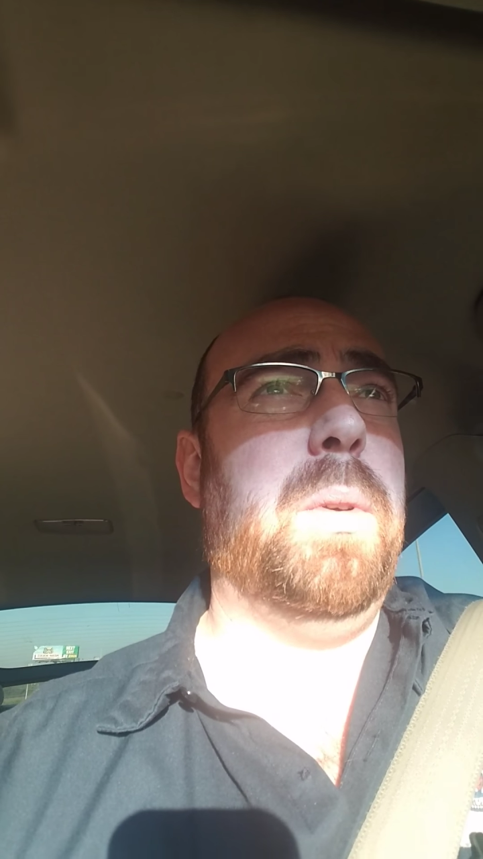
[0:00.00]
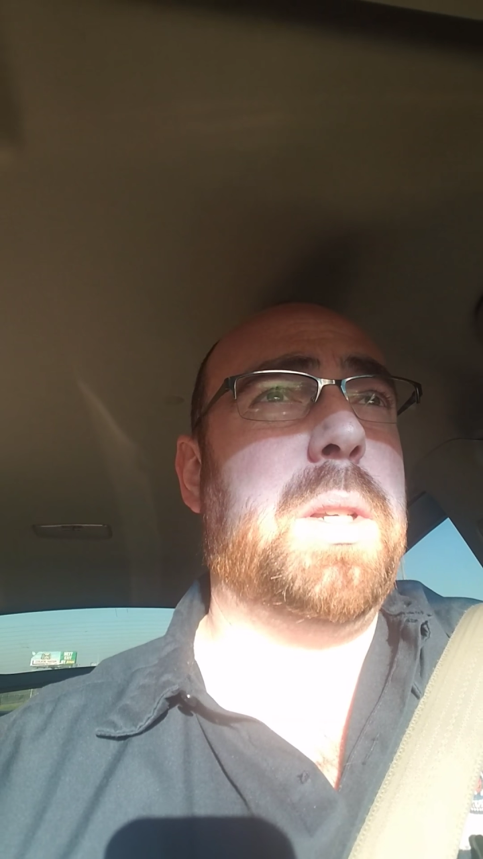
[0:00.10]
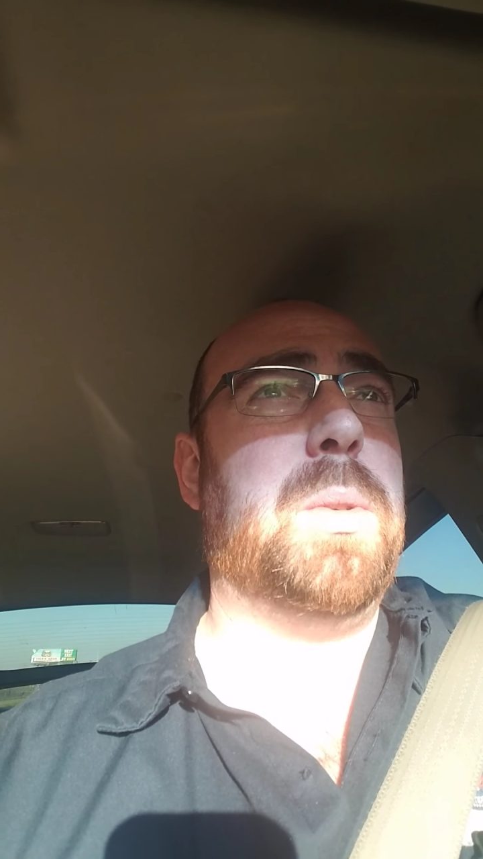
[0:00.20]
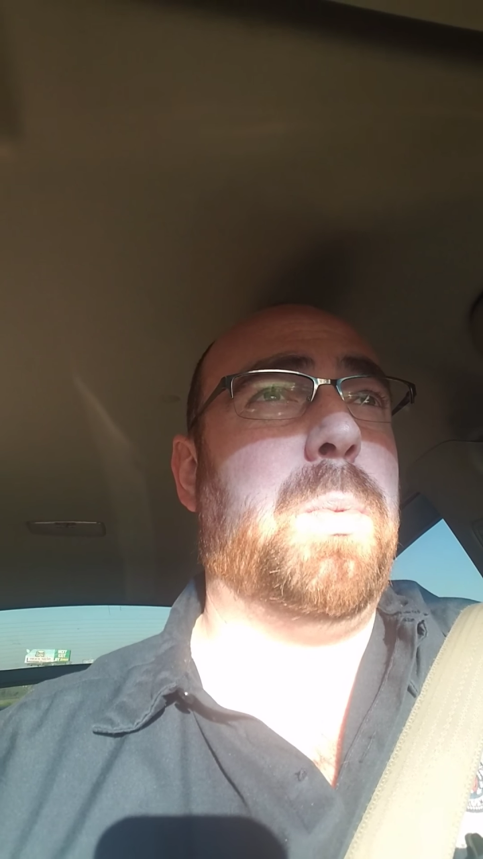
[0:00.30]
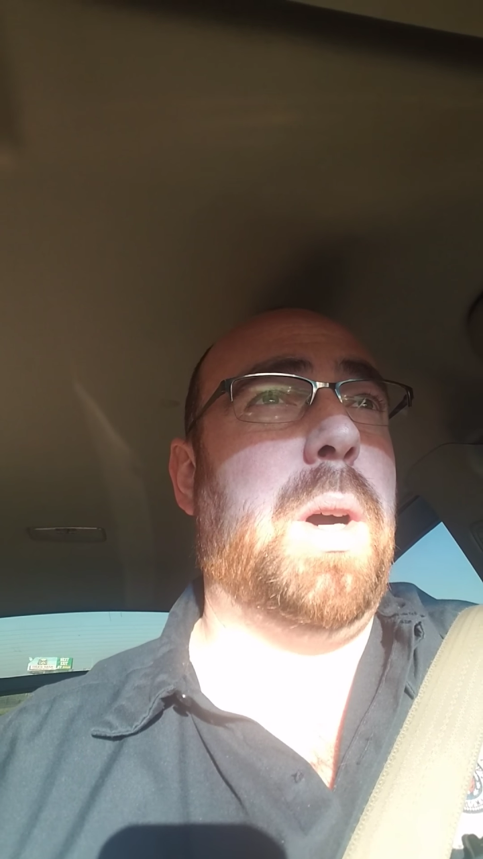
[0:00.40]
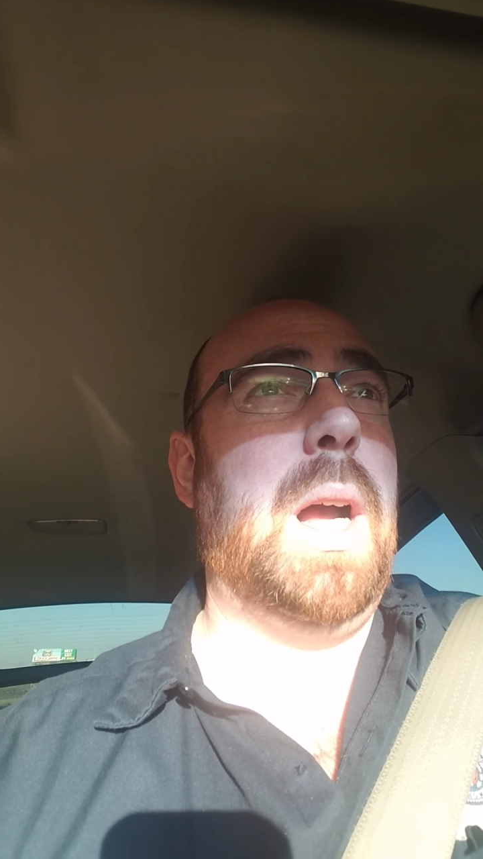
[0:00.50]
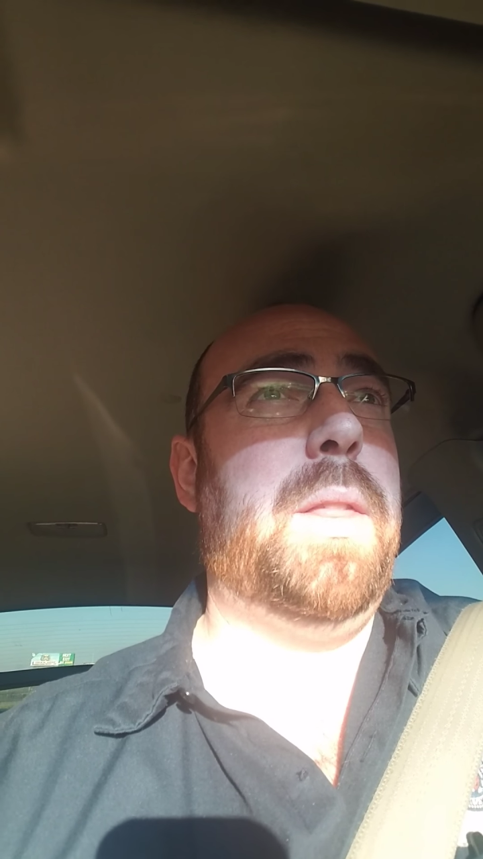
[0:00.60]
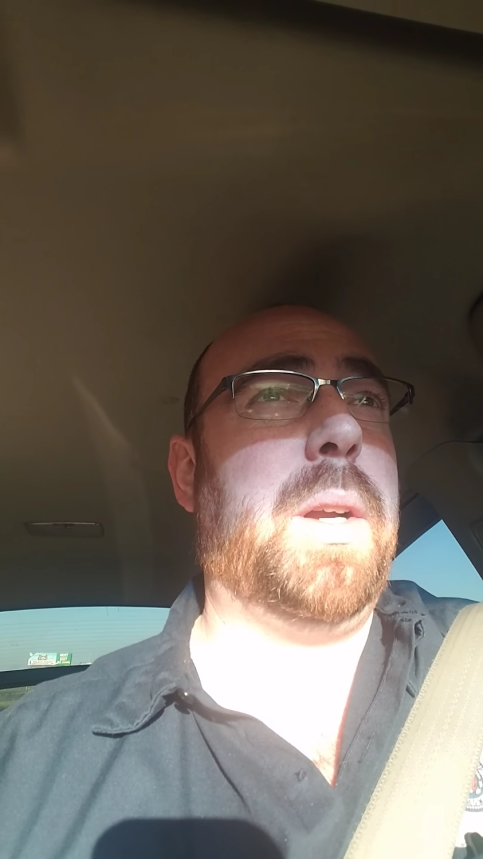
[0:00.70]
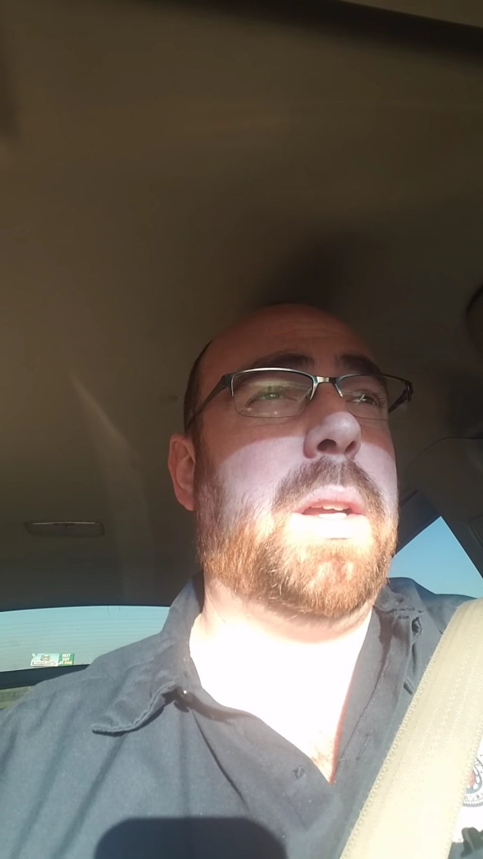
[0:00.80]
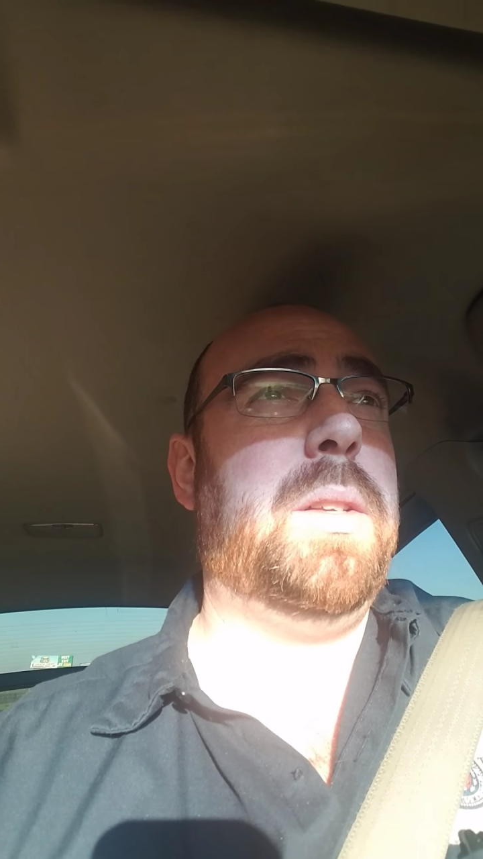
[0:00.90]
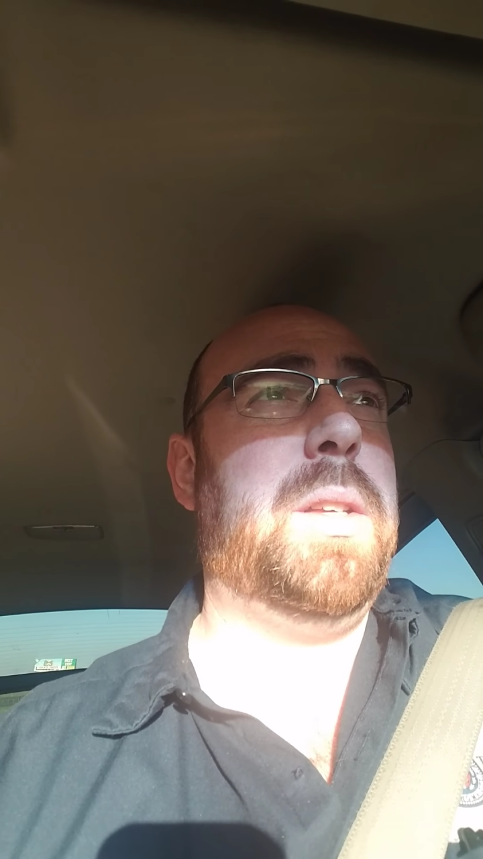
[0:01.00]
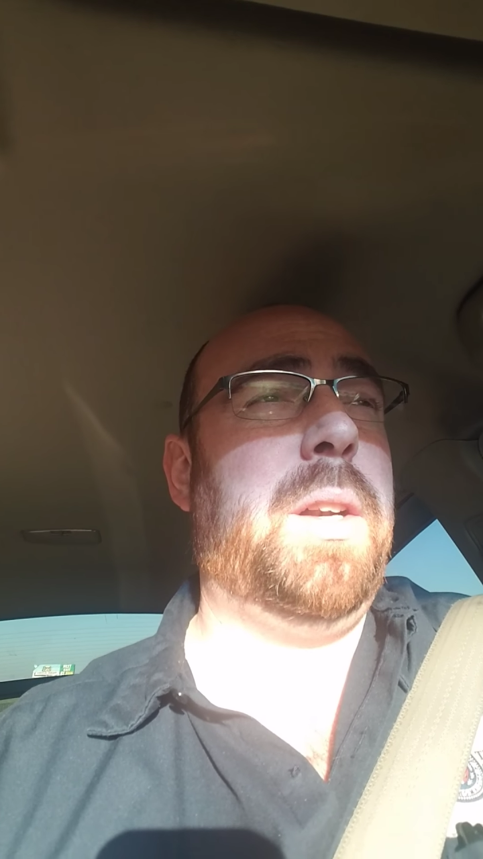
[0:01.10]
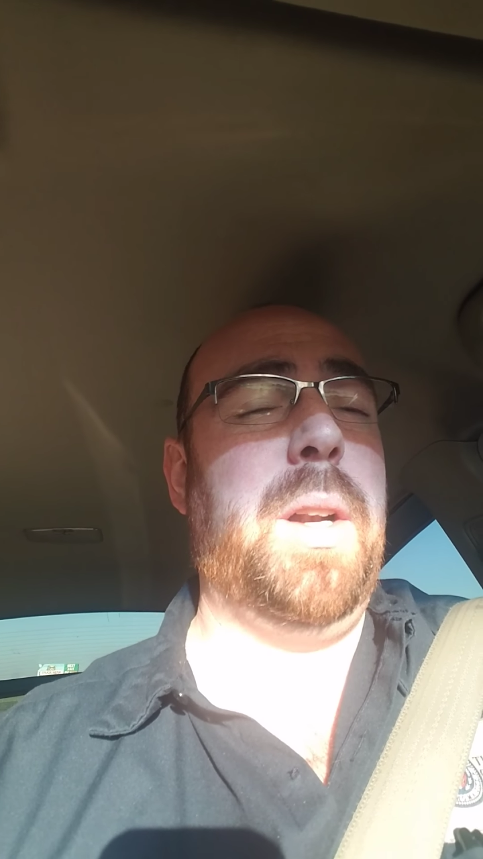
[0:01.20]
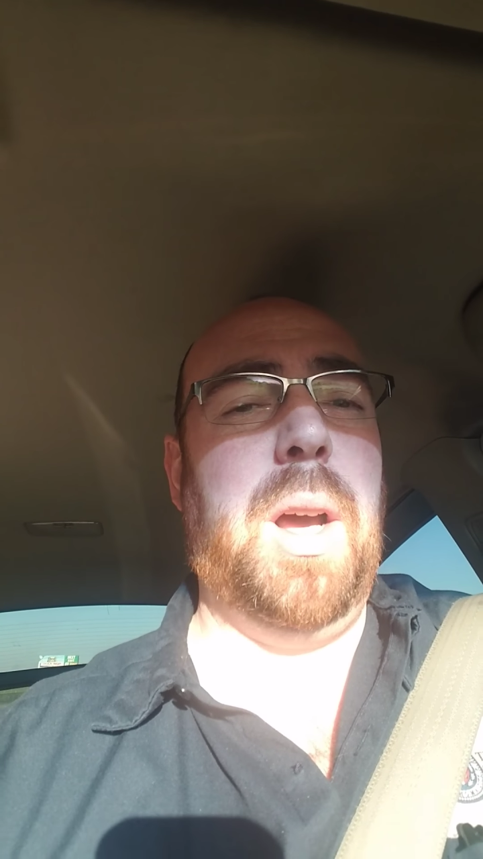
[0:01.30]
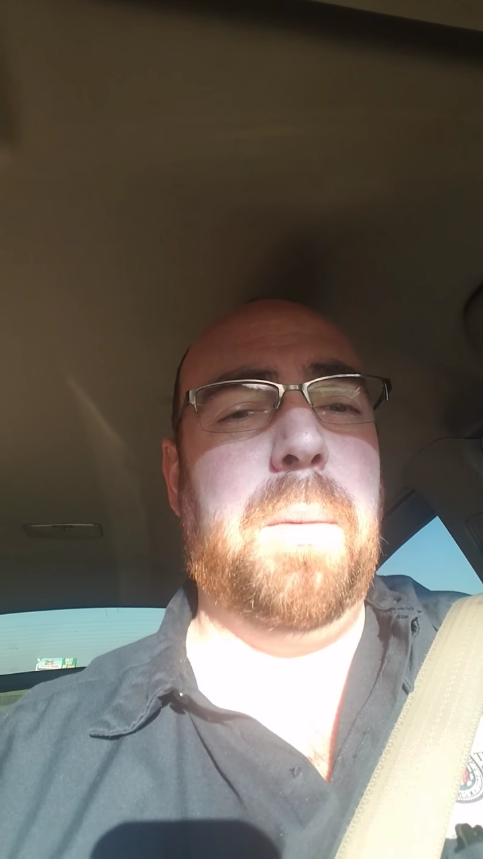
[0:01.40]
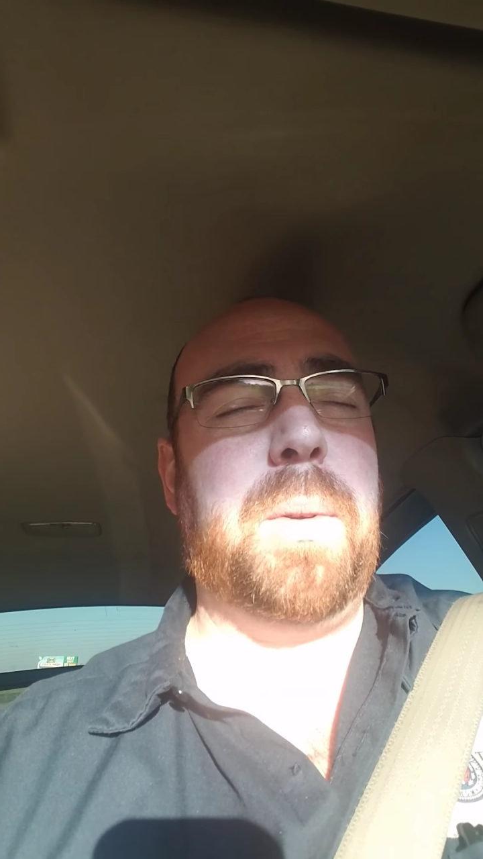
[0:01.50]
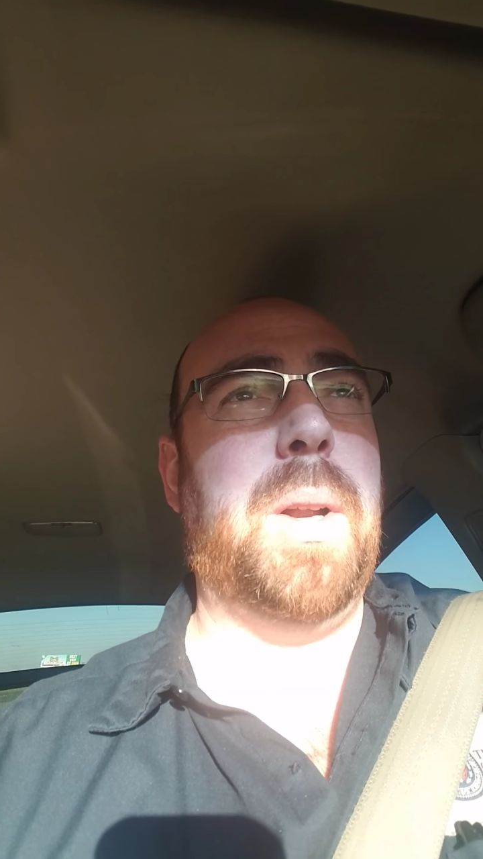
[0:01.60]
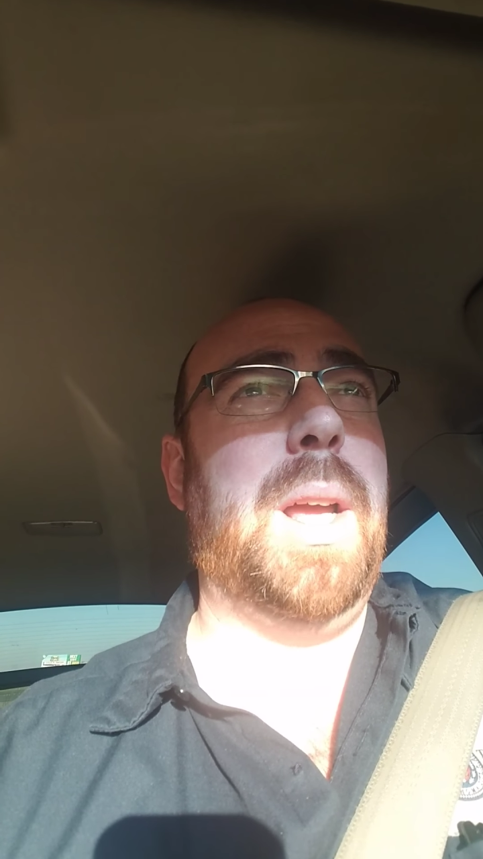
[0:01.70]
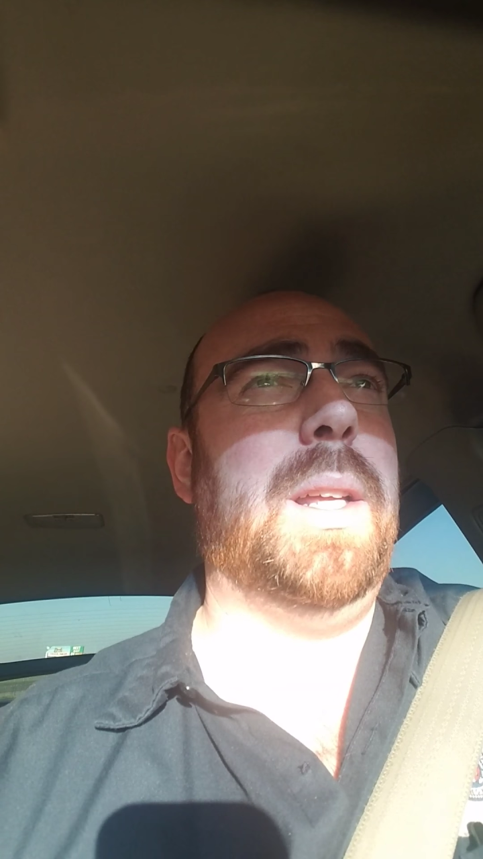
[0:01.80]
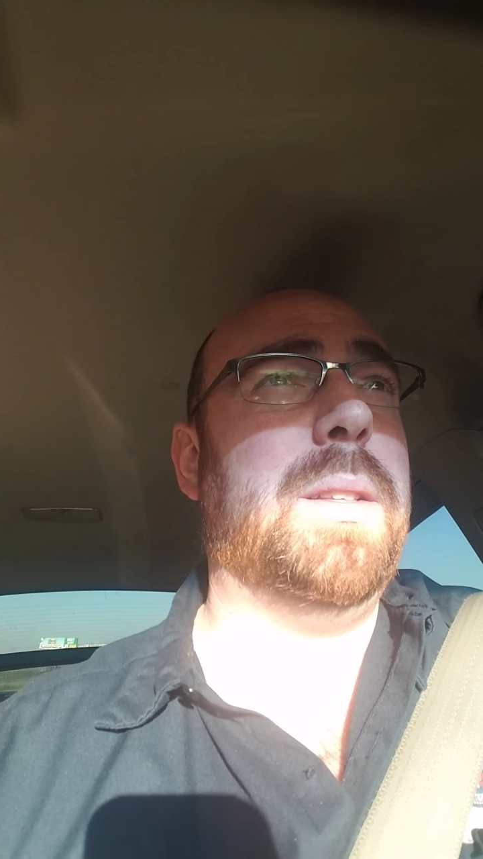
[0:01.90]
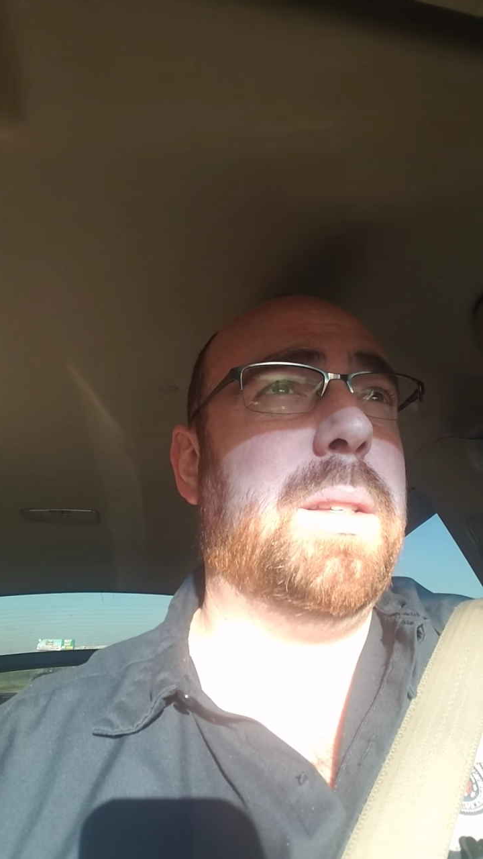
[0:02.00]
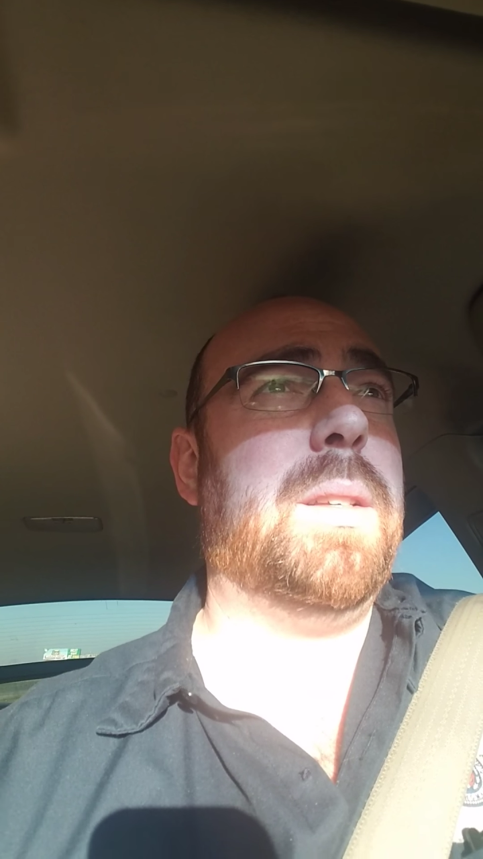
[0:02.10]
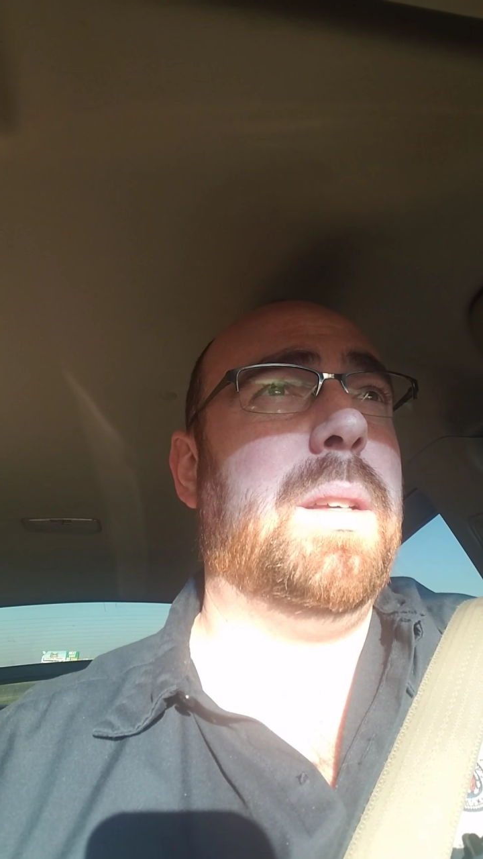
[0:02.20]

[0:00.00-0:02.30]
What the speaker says: which is why they're considered upgrades.